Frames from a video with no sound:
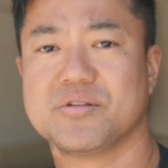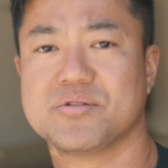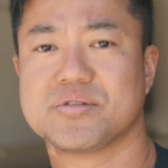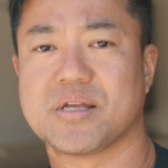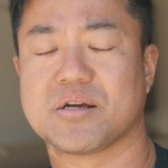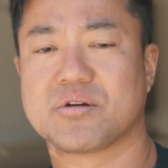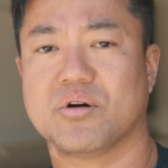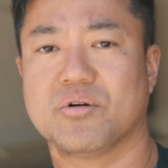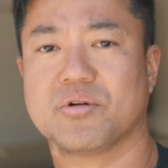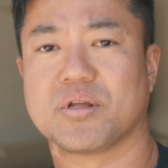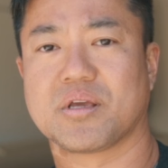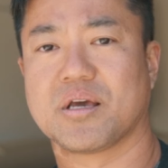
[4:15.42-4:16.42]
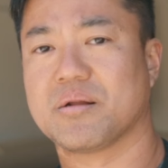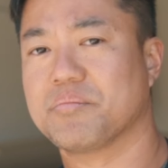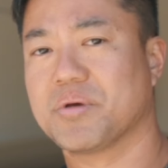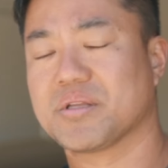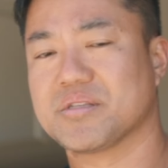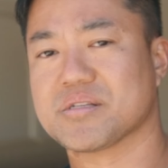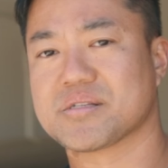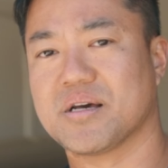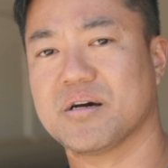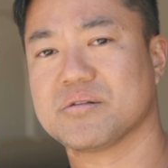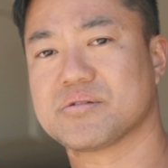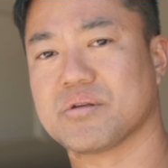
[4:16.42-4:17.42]
use that code and get a big
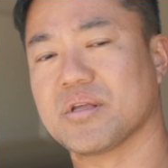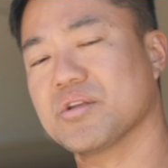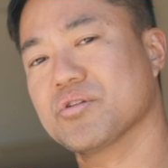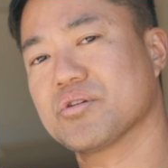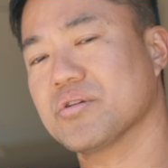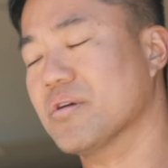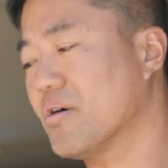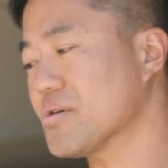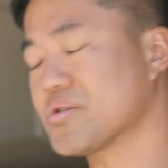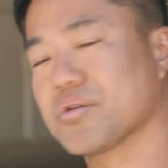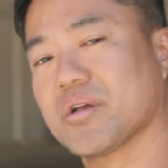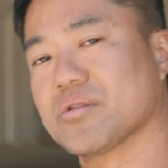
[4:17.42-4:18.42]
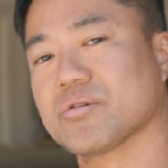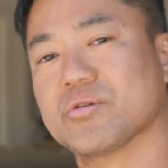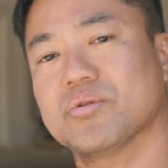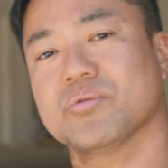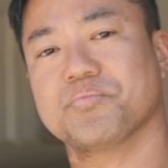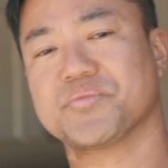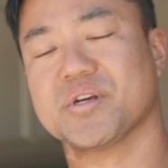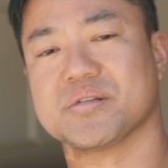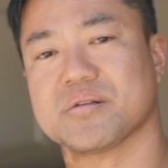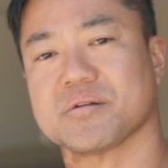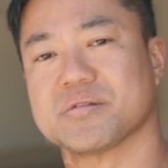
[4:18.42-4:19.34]
discount so that you could also get the cool Tesla